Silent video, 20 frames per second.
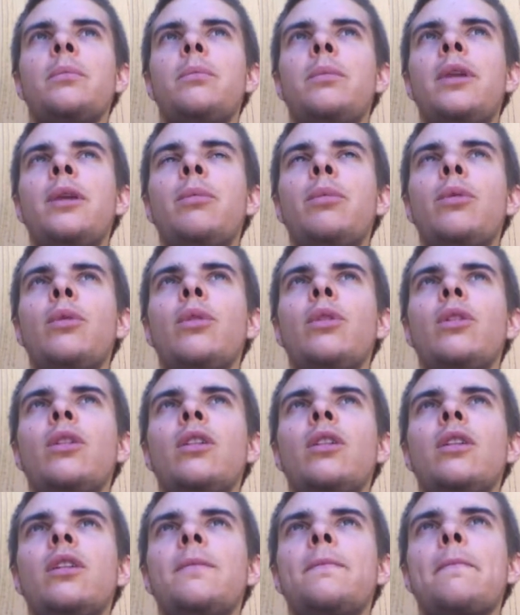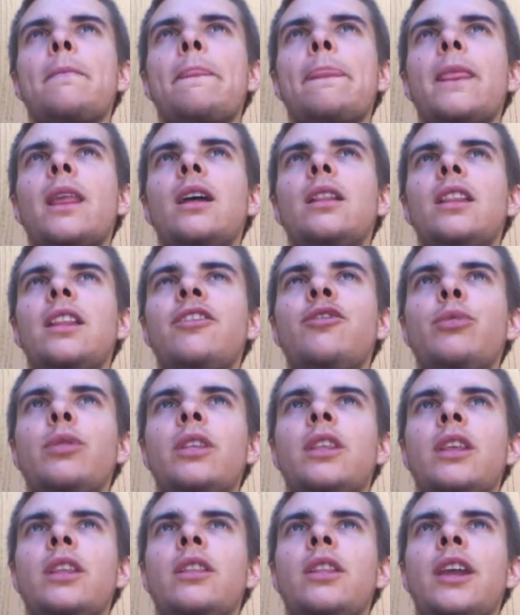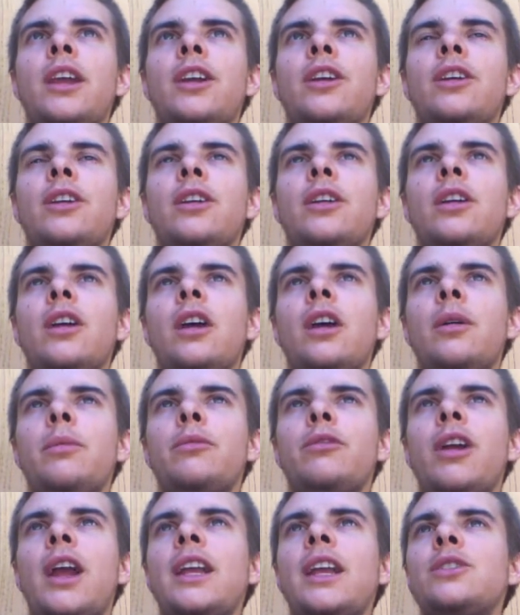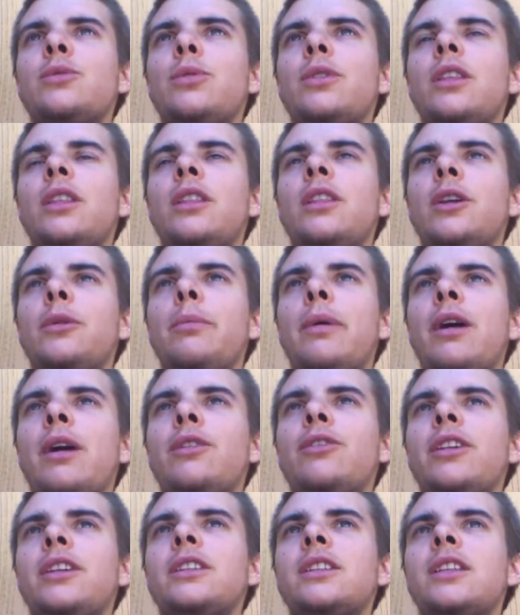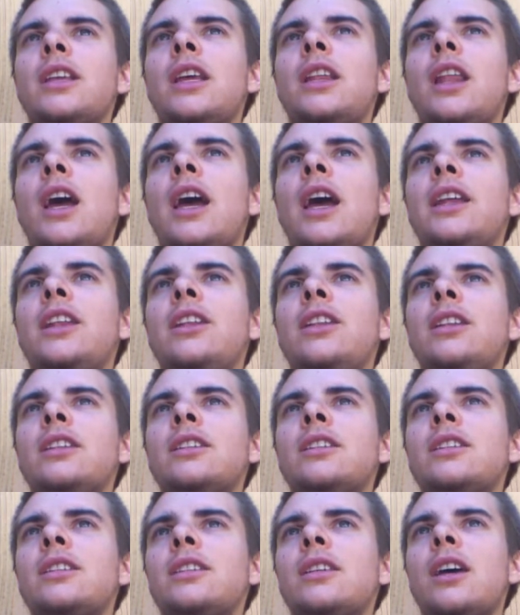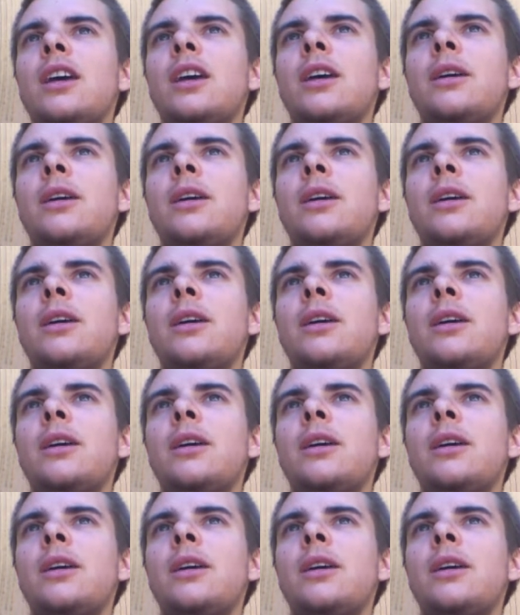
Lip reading: people live within their rights, within their boundaries, and I didn't.